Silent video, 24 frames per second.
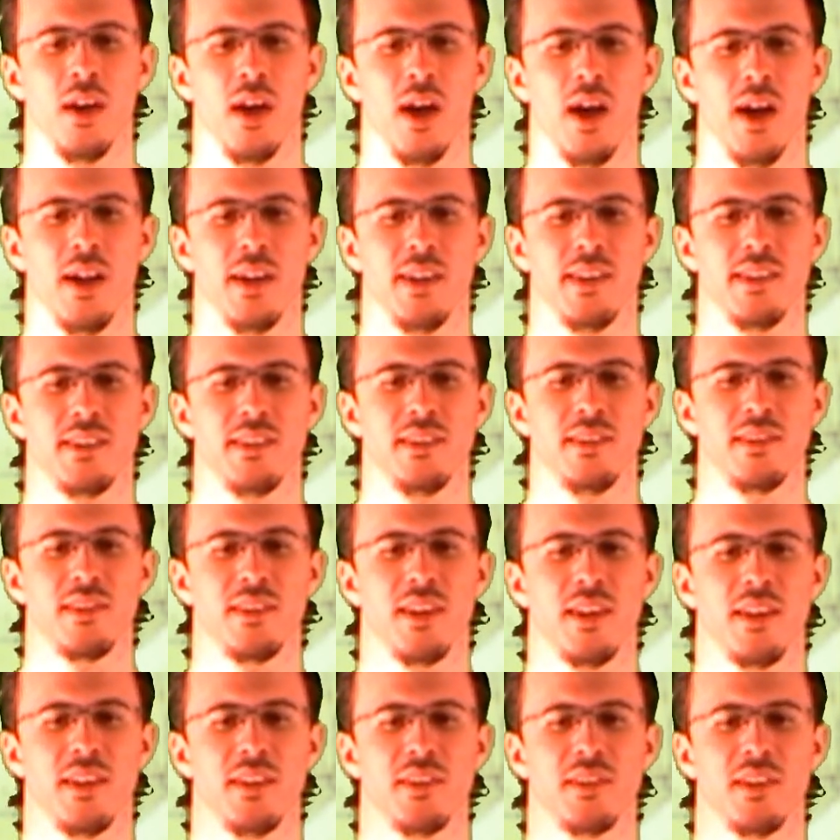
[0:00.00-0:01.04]
and is
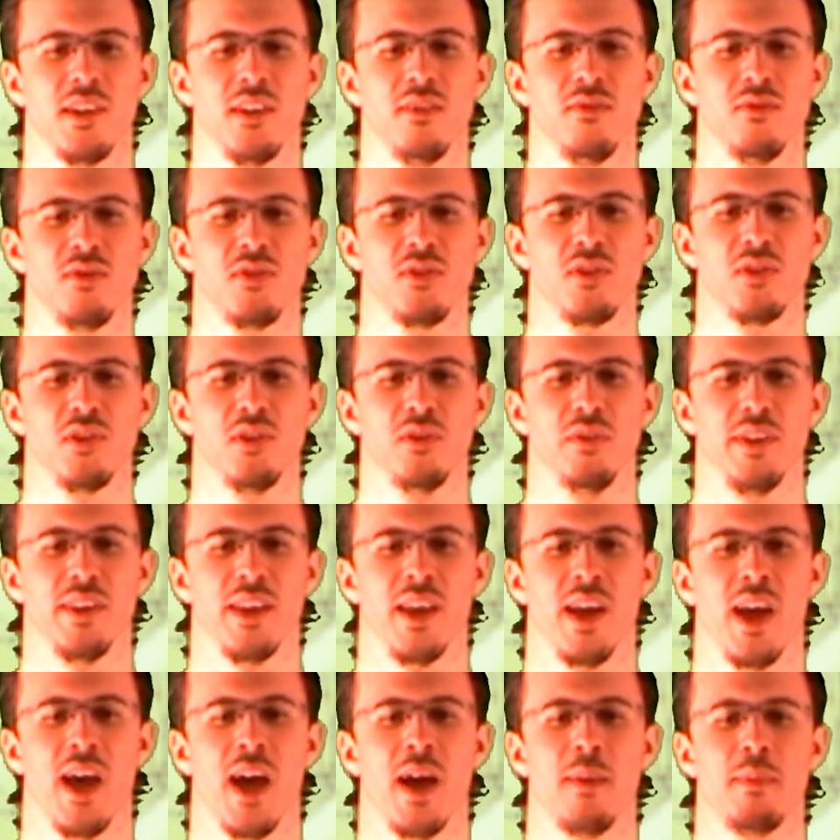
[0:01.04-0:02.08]
instead its own story
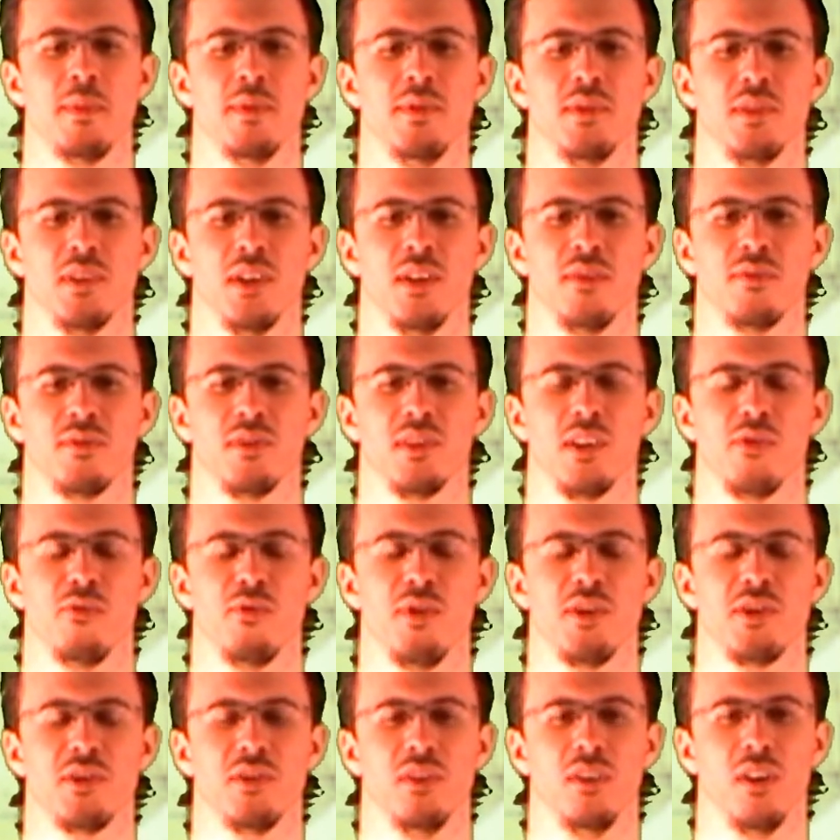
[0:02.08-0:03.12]
that happens after the
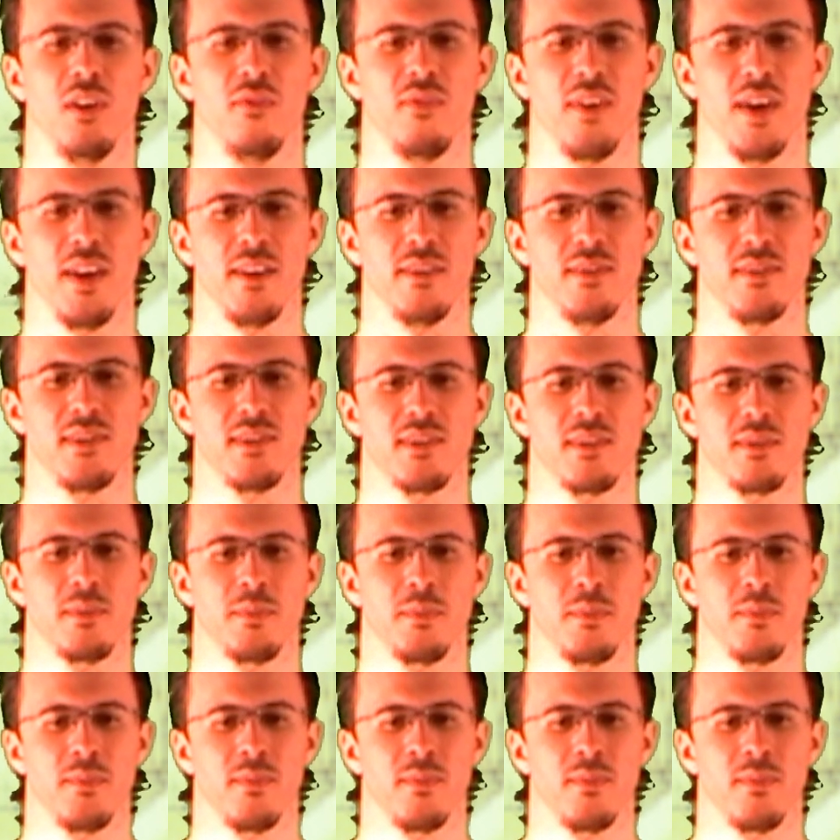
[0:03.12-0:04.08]
original events.